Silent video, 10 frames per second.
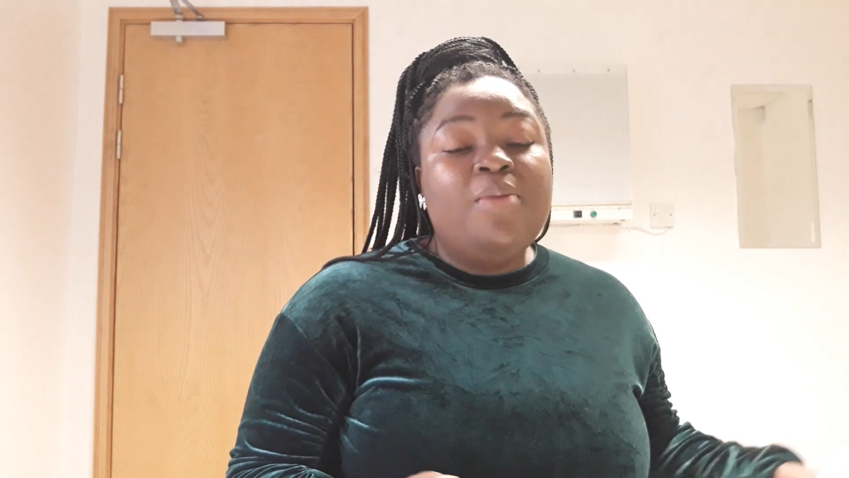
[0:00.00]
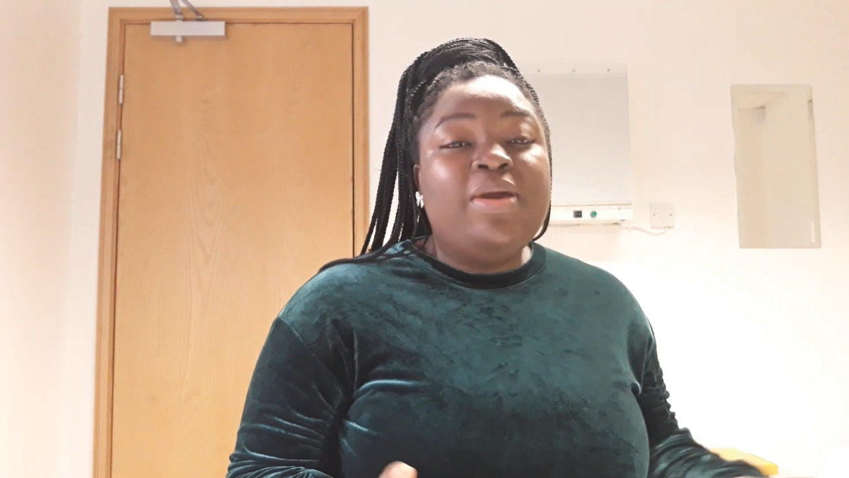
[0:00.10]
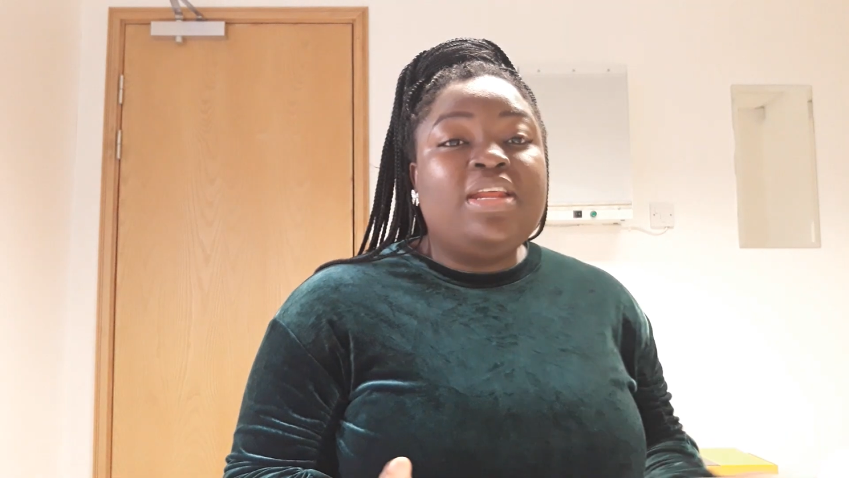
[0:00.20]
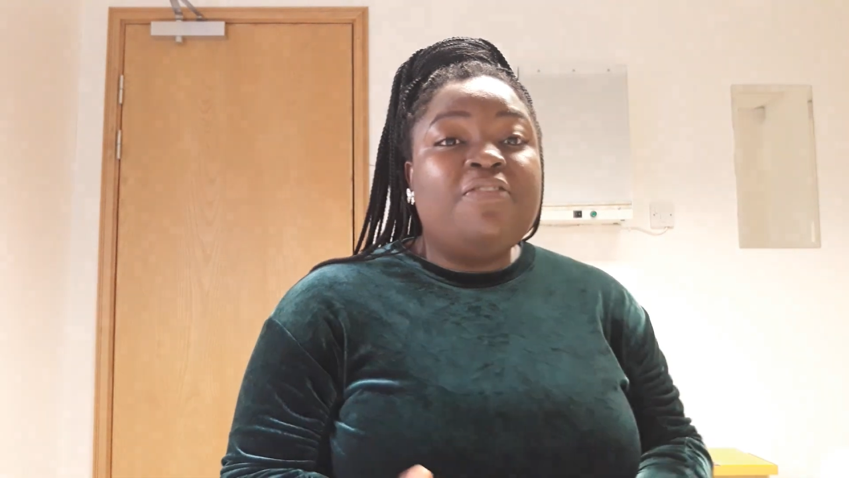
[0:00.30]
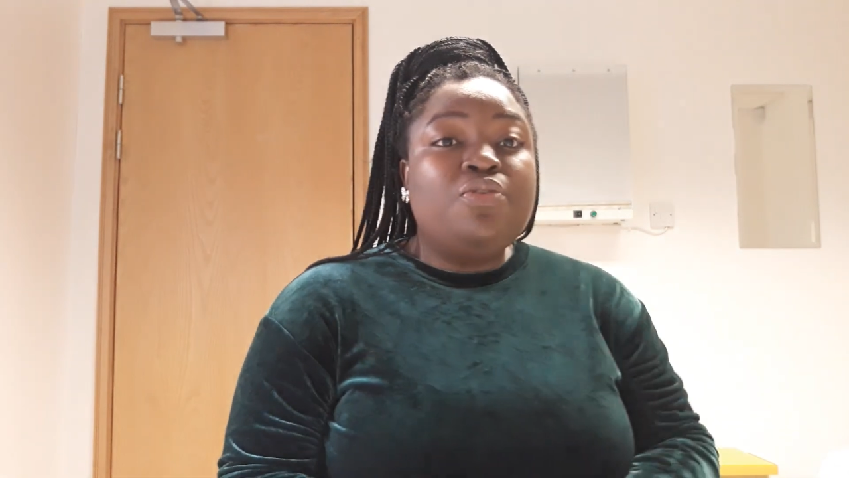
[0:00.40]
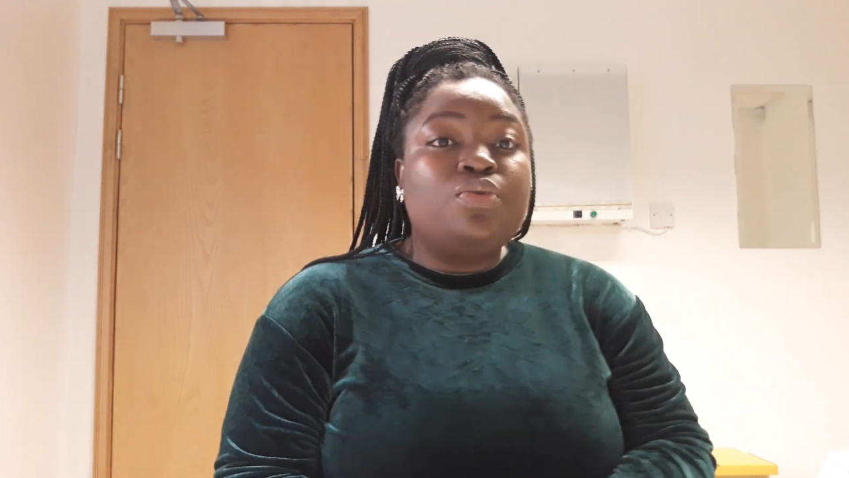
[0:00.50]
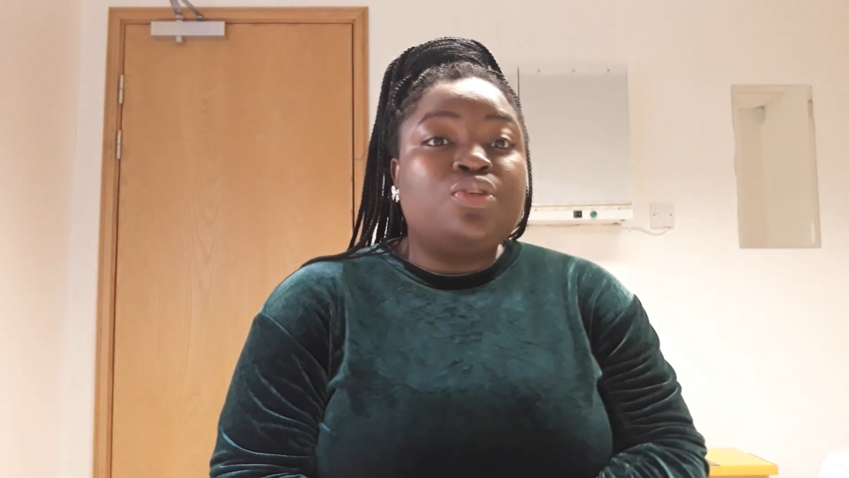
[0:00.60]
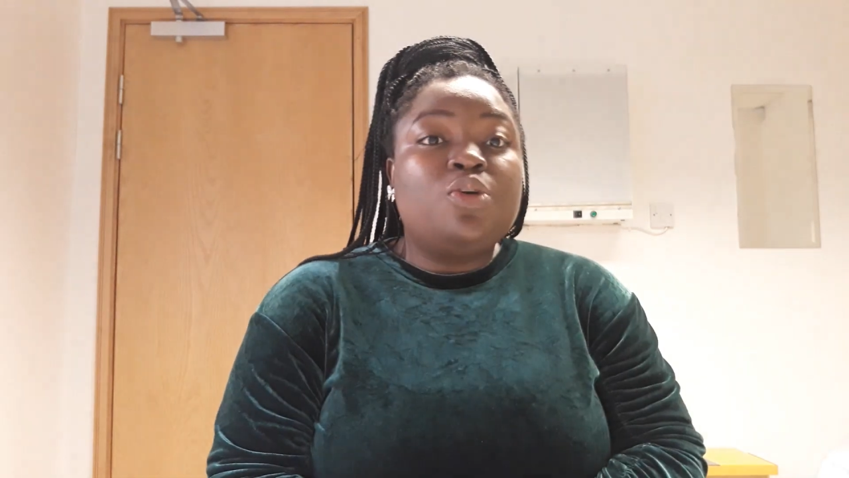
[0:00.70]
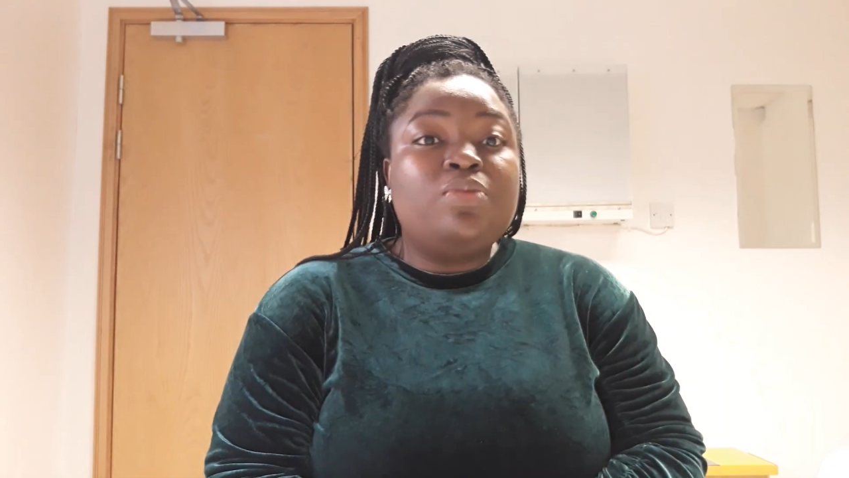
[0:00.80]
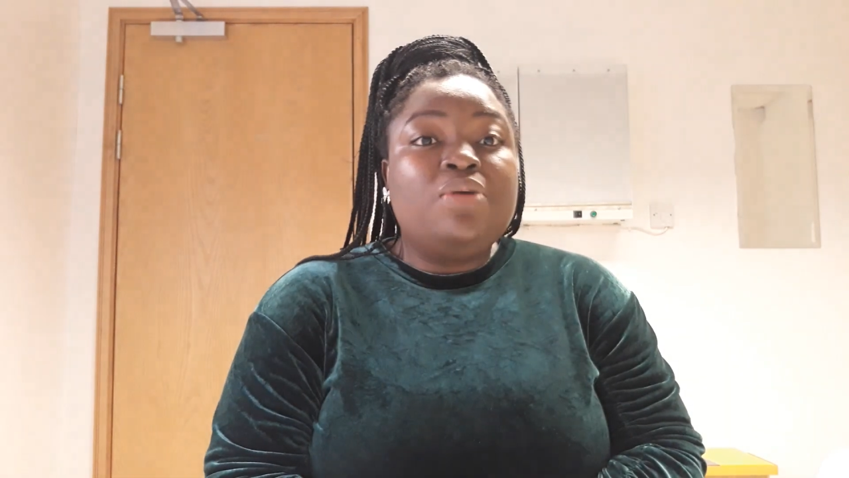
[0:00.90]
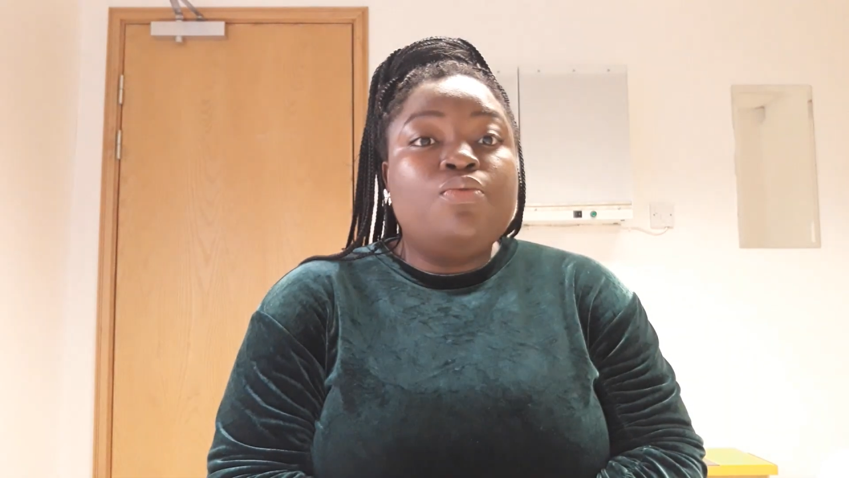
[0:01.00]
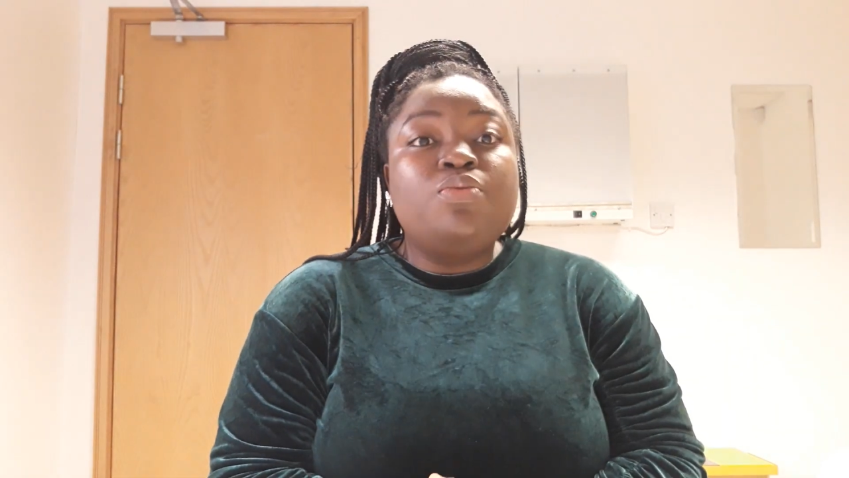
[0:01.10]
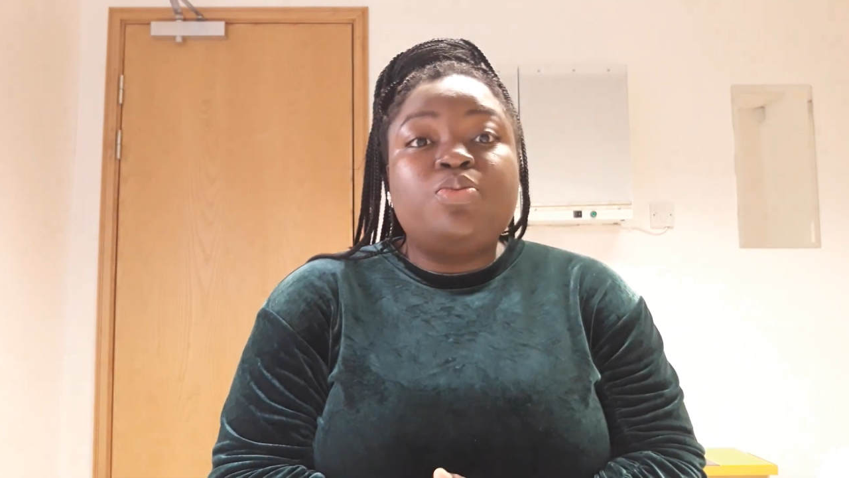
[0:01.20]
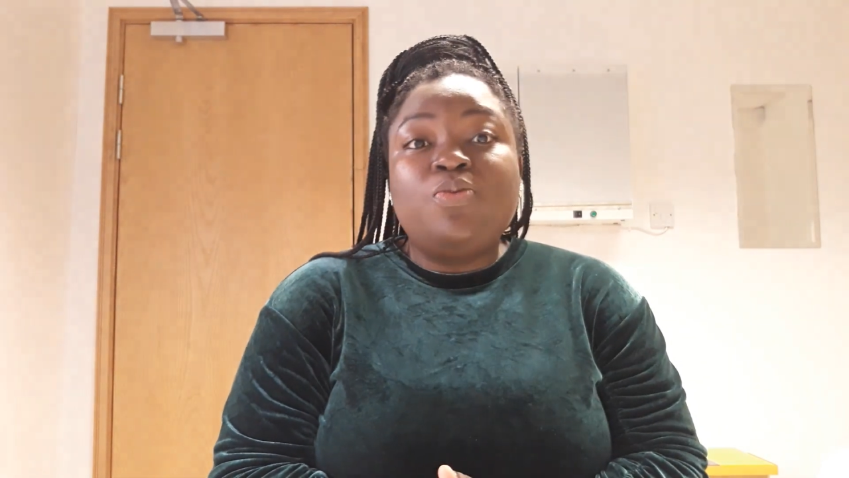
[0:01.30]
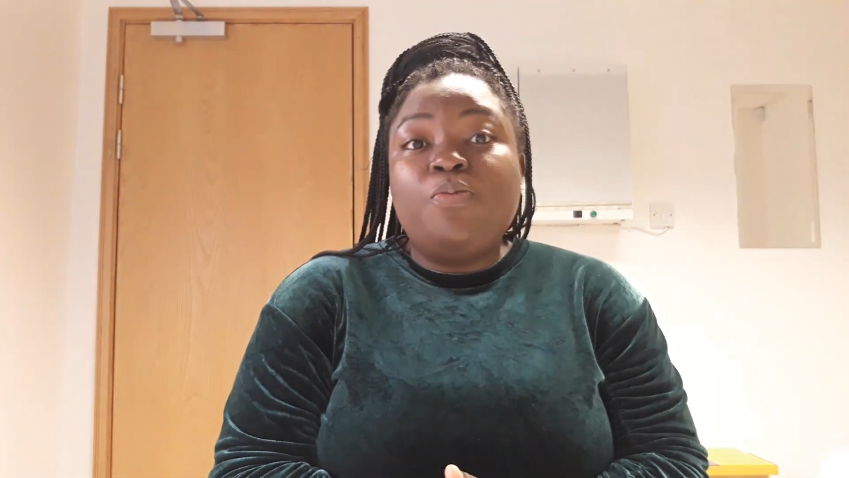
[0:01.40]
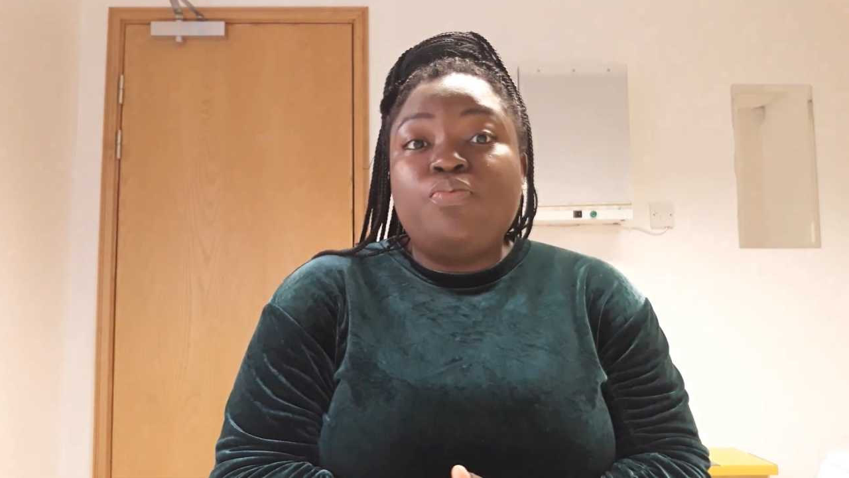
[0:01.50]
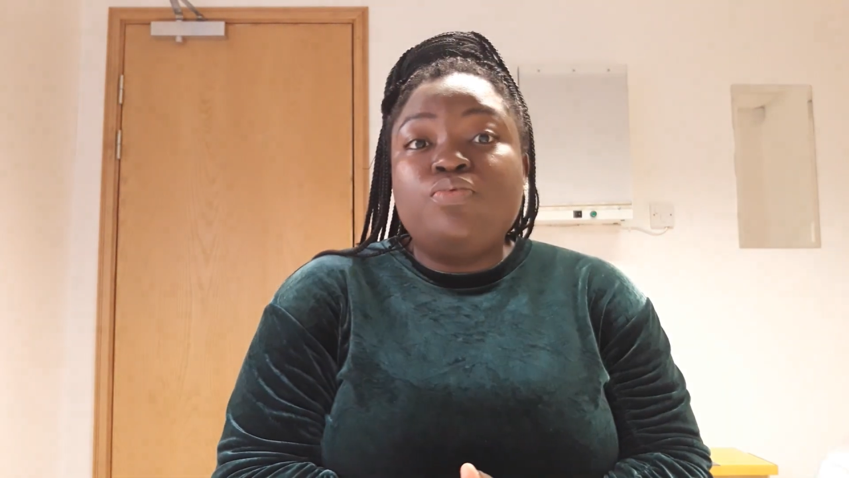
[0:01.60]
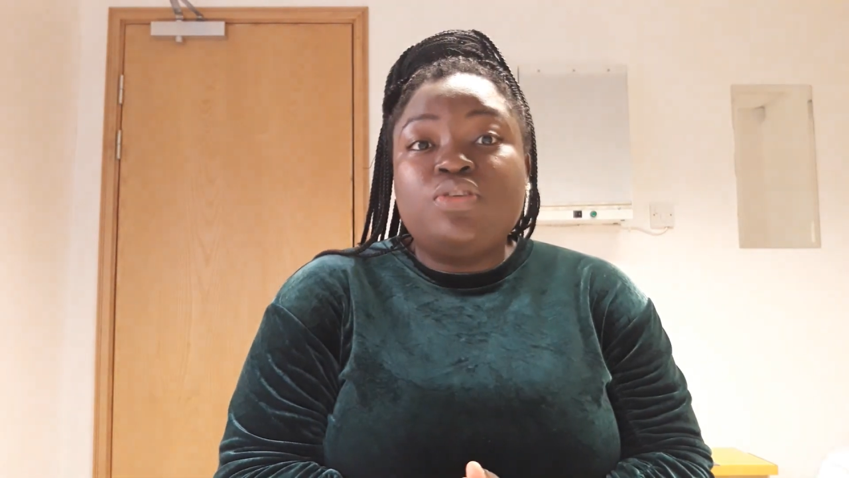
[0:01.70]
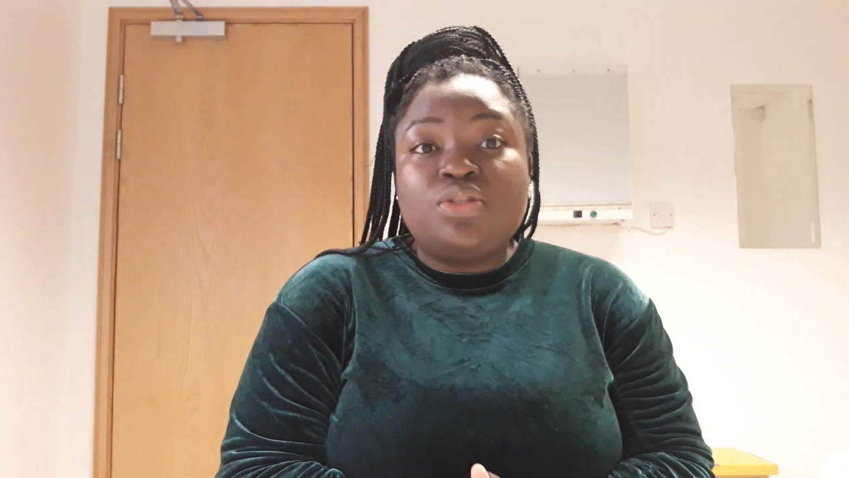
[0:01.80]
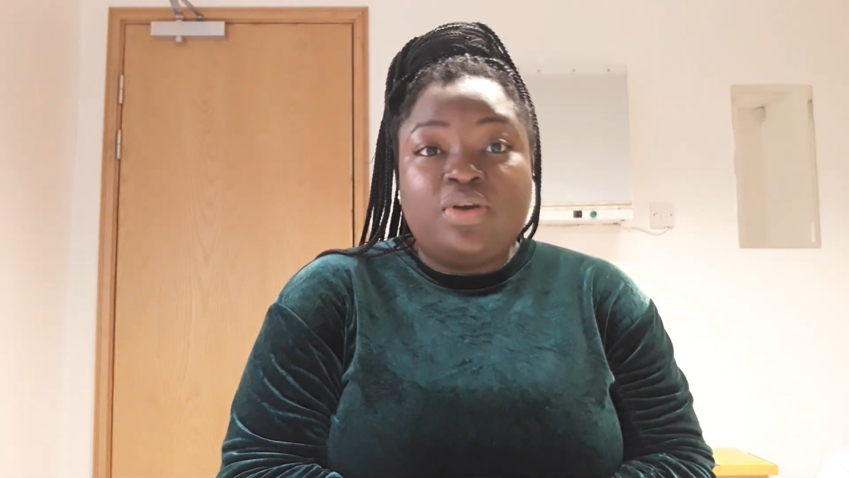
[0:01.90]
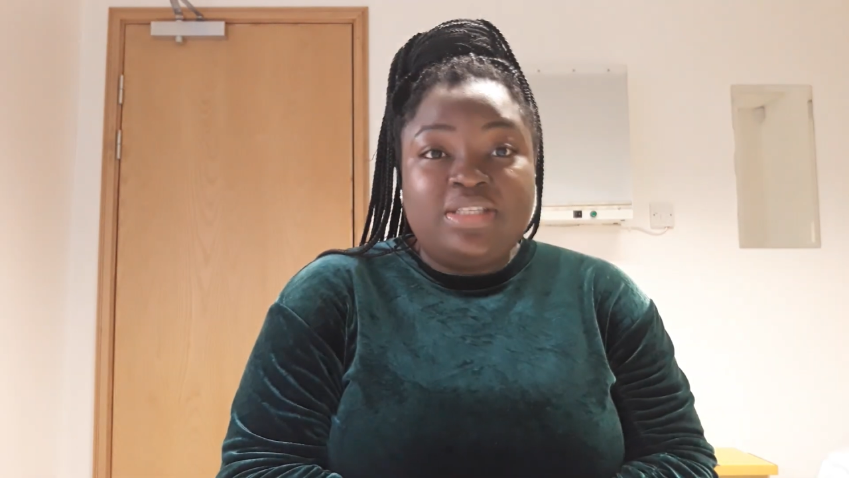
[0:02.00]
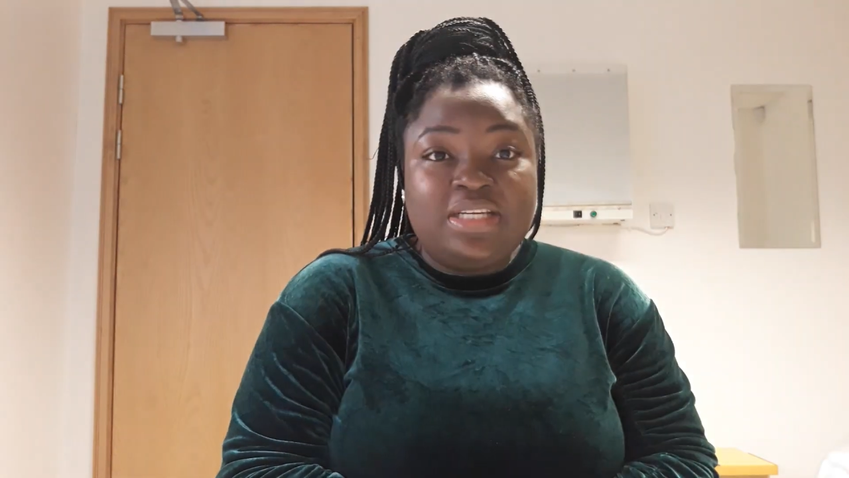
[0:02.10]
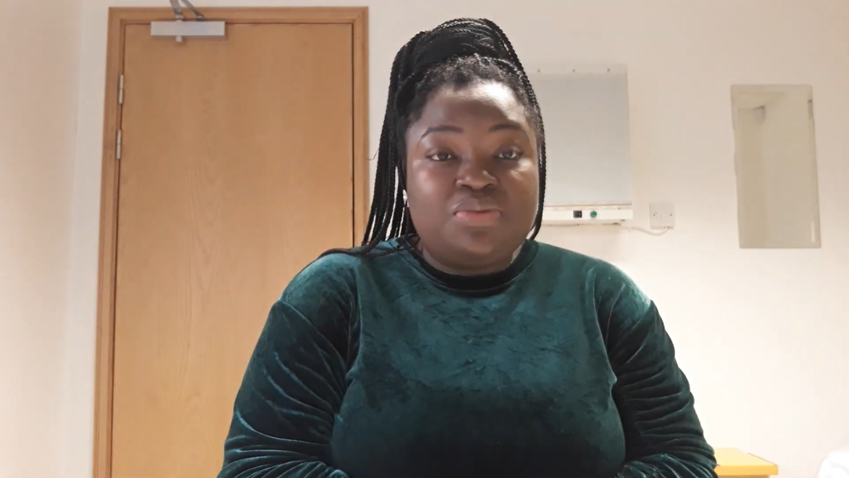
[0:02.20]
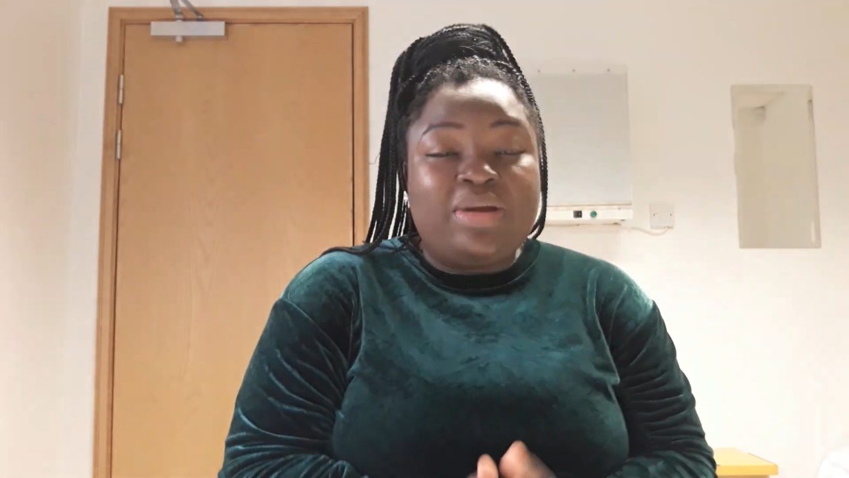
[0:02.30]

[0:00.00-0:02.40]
But if you are someone who studied